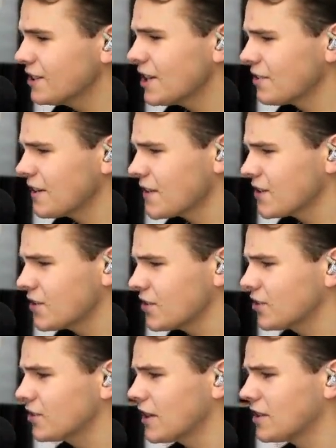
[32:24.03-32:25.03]
mean, considering this
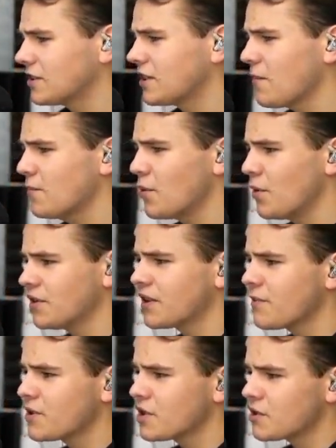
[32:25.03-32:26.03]
is a
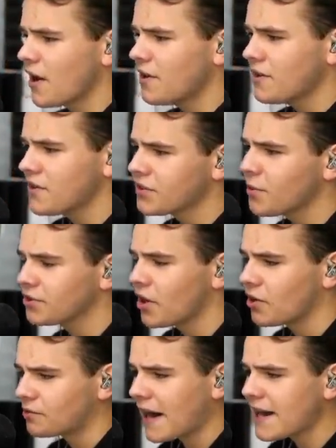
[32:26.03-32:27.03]
737-200, this
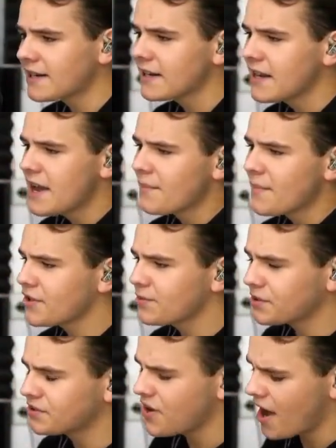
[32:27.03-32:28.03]
was alright, but
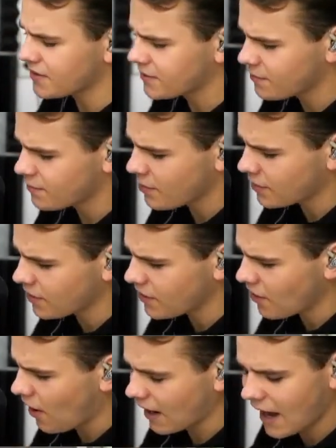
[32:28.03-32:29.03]
this was not
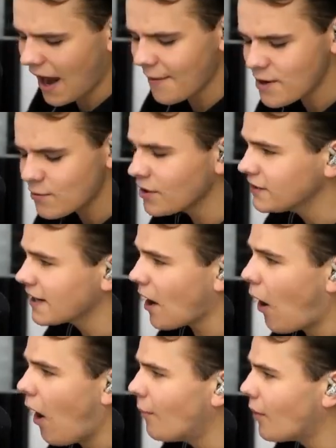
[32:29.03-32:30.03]
good at all. I mean, it was
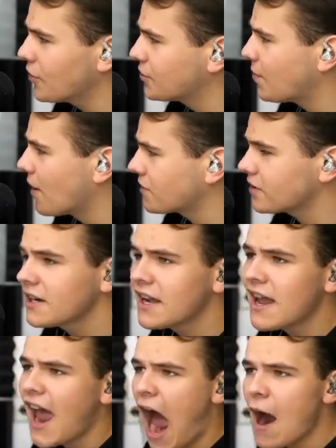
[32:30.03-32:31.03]
like almost butter.
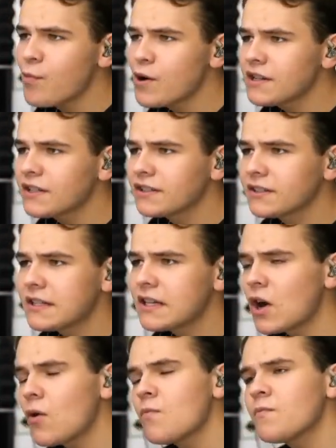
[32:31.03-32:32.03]
I would,
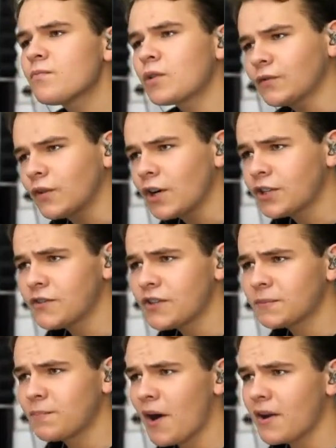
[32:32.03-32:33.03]
you know, refer to
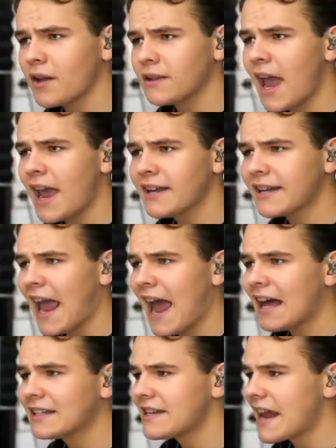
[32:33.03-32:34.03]
this landing
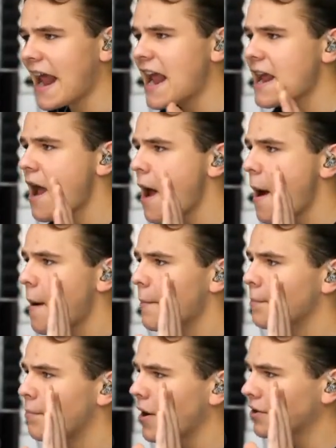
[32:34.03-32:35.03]
as a
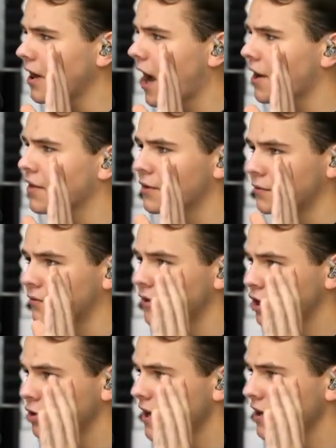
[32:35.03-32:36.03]
butter out of the
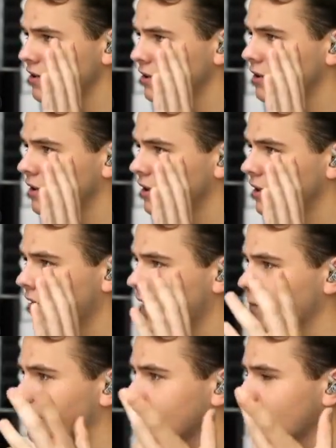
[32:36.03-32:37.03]
refrigerator.
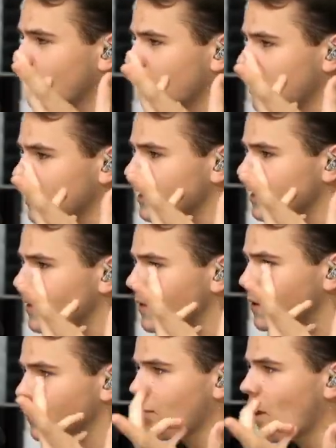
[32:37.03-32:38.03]
Like, you know, where, you
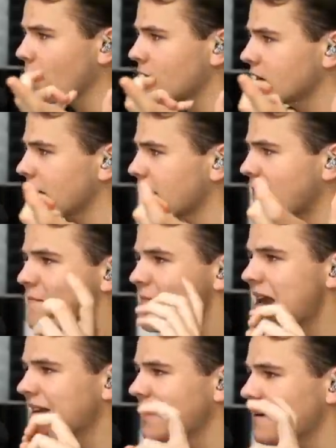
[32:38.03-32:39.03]
know, to the point where it's like
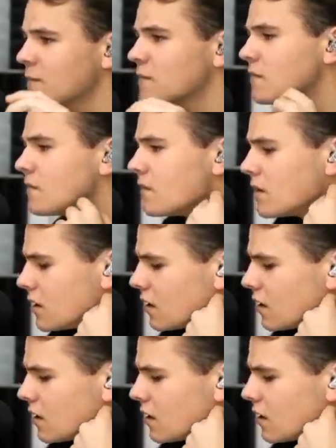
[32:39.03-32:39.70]
medium.